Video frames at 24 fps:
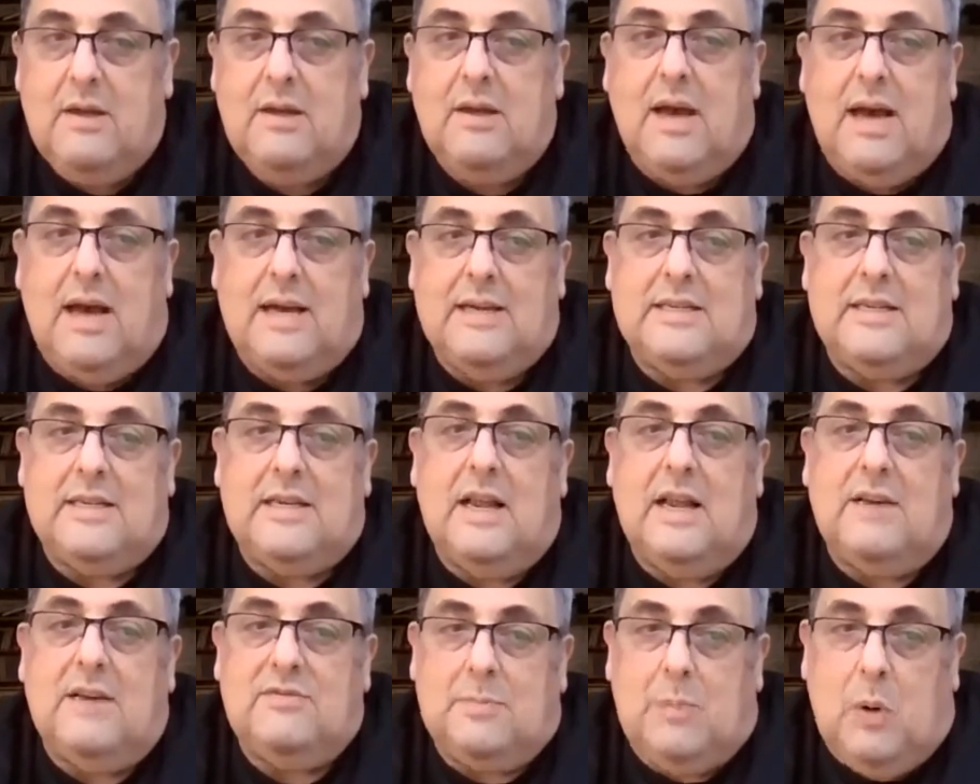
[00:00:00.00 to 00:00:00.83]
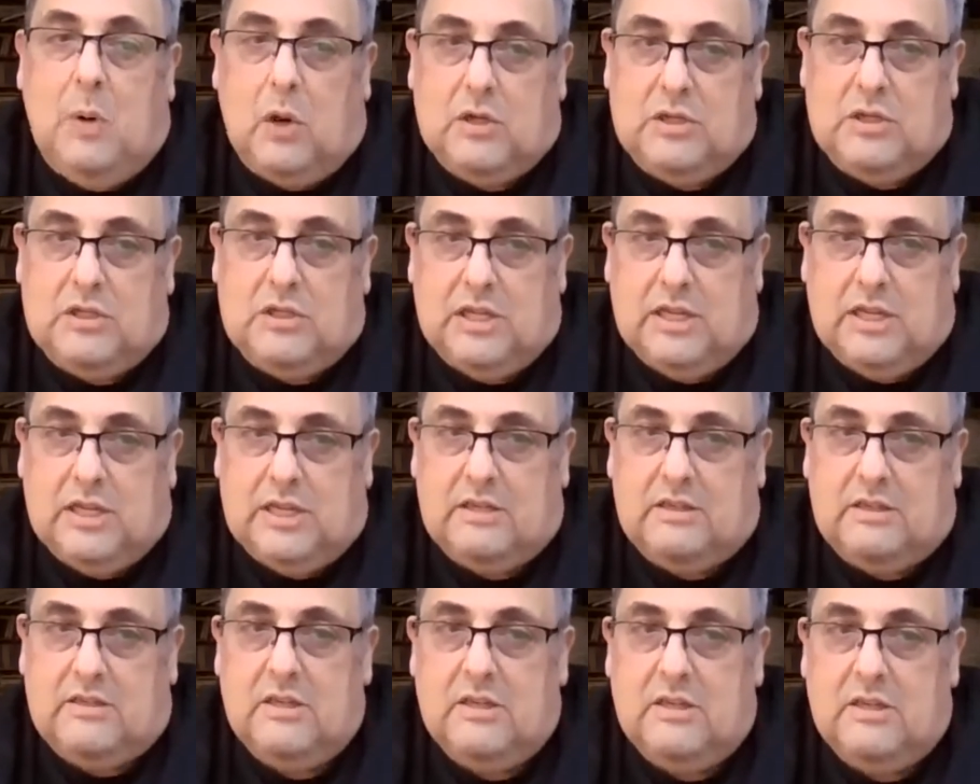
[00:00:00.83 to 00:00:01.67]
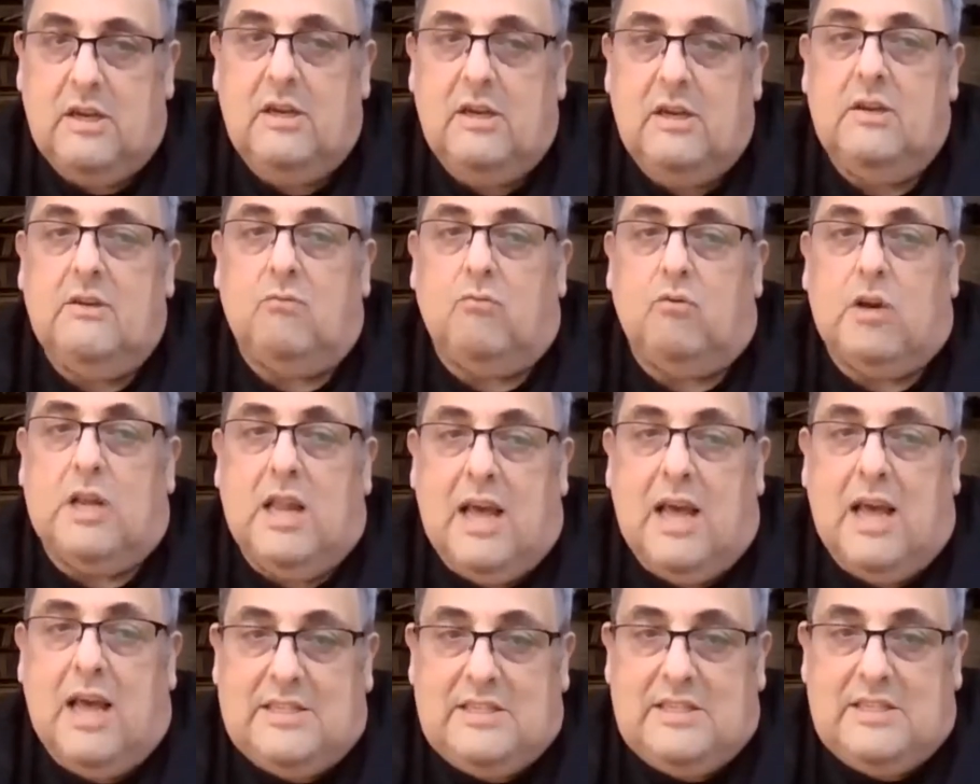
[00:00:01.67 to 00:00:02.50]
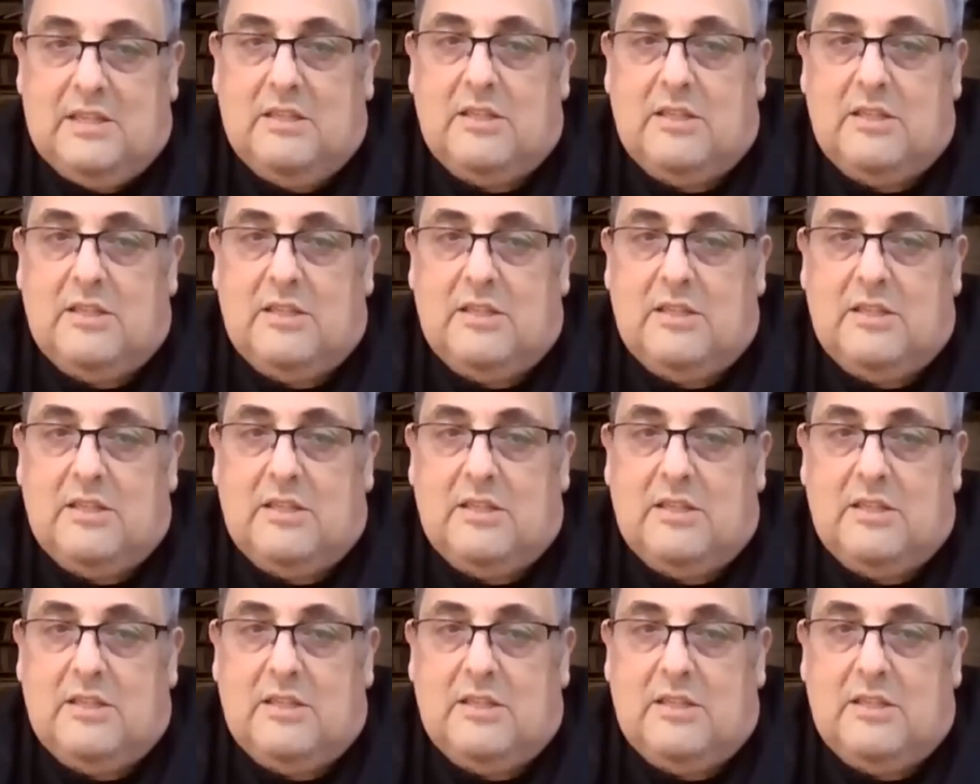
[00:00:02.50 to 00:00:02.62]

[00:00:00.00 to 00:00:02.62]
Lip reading: and in left politics relating